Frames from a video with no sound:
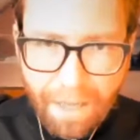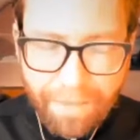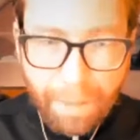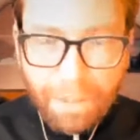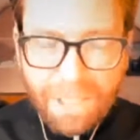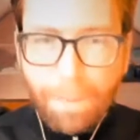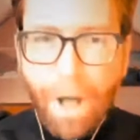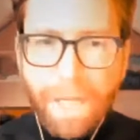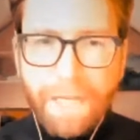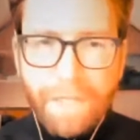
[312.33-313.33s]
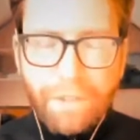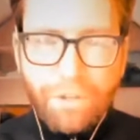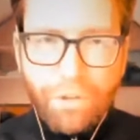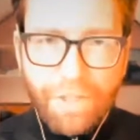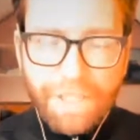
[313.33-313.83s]
They responded
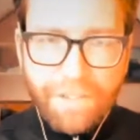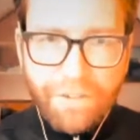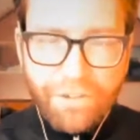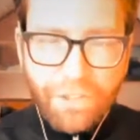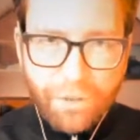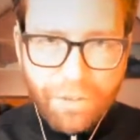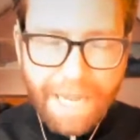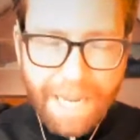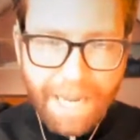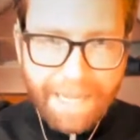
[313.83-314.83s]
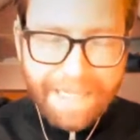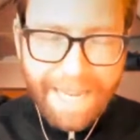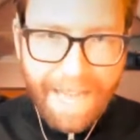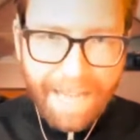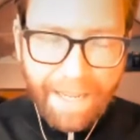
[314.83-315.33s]
to this zero-day
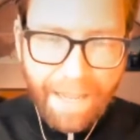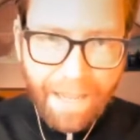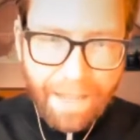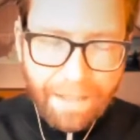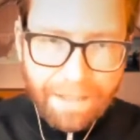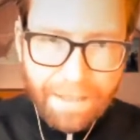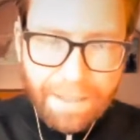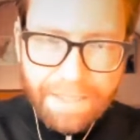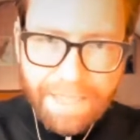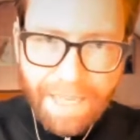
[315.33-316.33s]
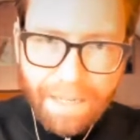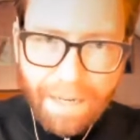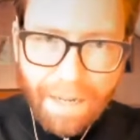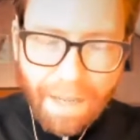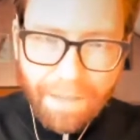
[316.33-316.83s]
attack and
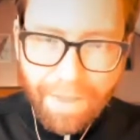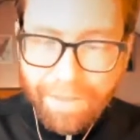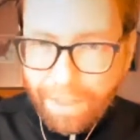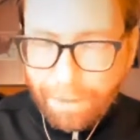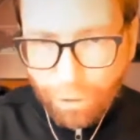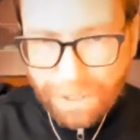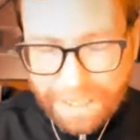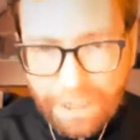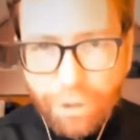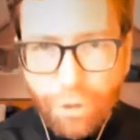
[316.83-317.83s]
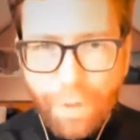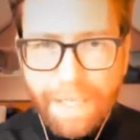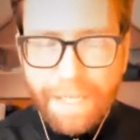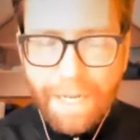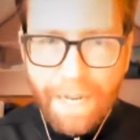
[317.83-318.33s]
said that they looked into
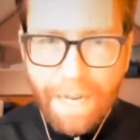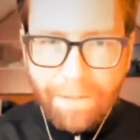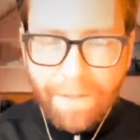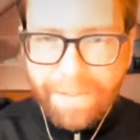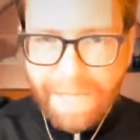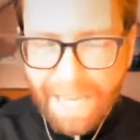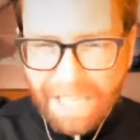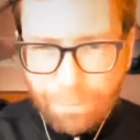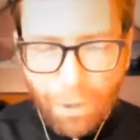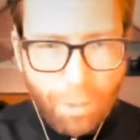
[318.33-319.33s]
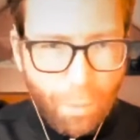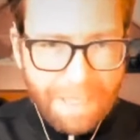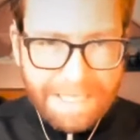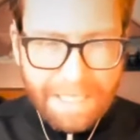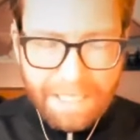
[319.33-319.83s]
it and that the exploit
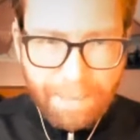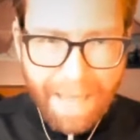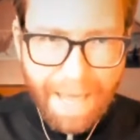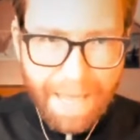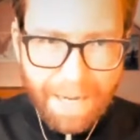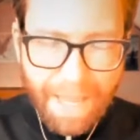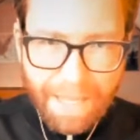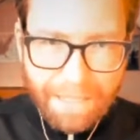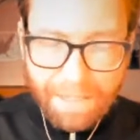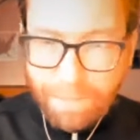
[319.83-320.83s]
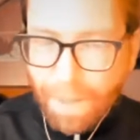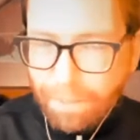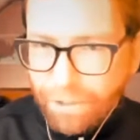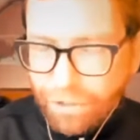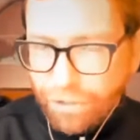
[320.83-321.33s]
wasn't as bad as the
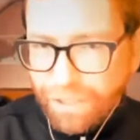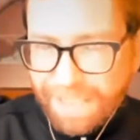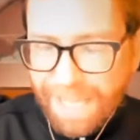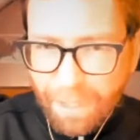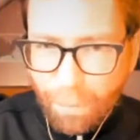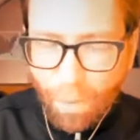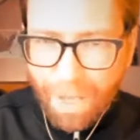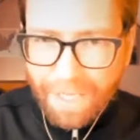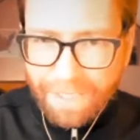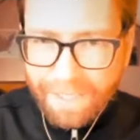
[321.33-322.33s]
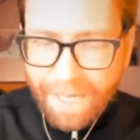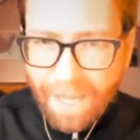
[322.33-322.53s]
publisher said it was.